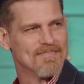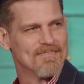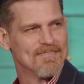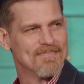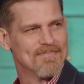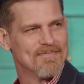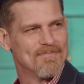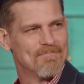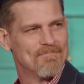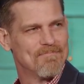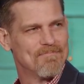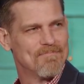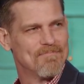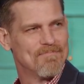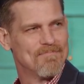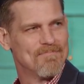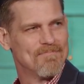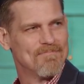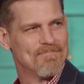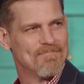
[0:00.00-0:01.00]

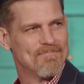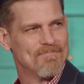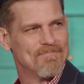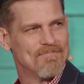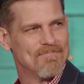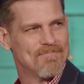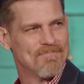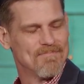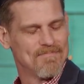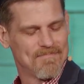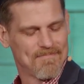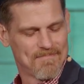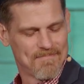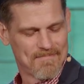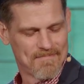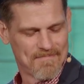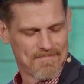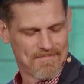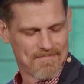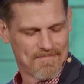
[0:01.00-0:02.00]

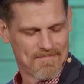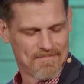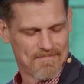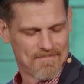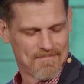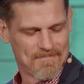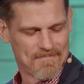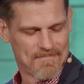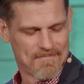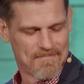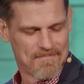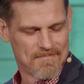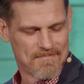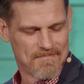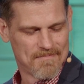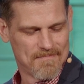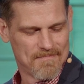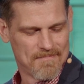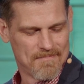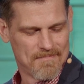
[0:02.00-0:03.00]

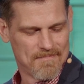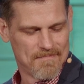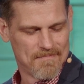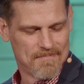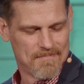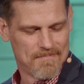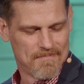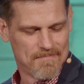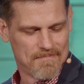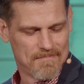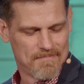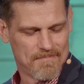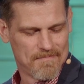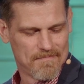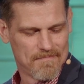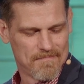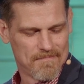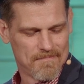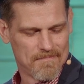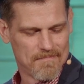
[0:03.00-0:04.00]

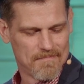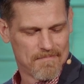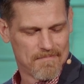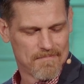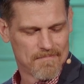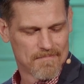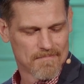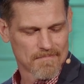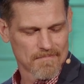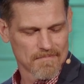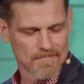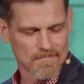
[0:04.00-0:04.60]
No one is speaking in this clip.